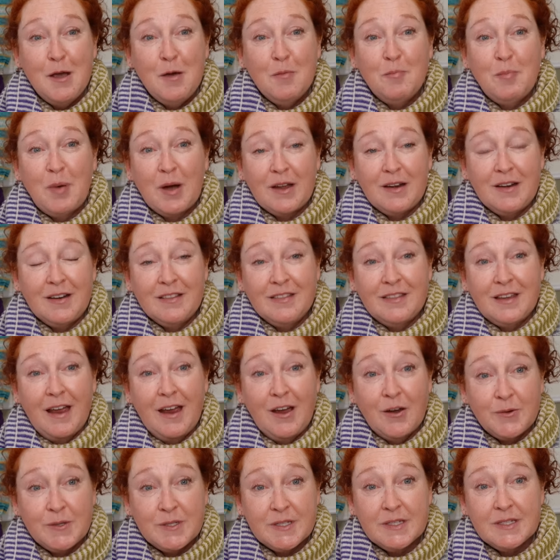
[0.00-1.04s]
But the
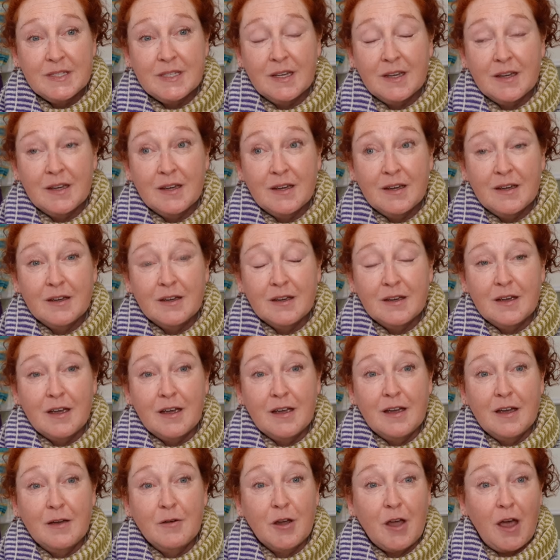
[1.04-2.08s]
house is a
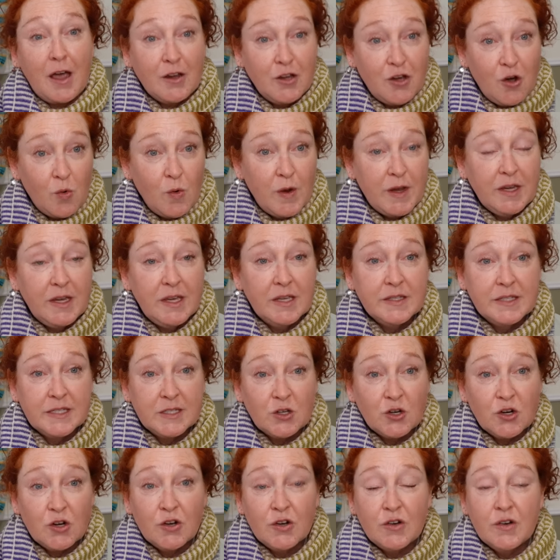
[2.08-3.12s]
going
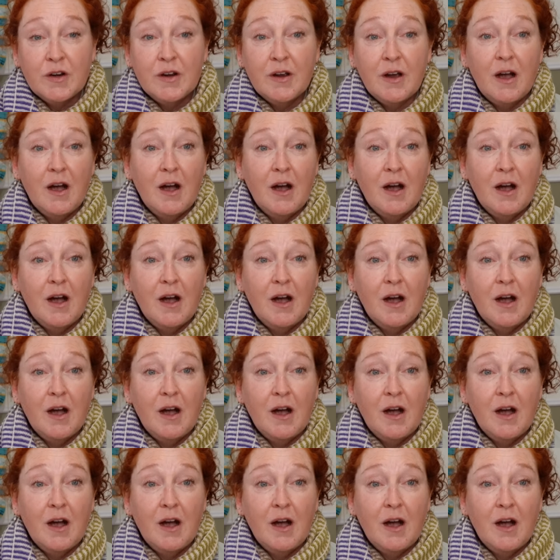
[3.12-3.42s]
concern.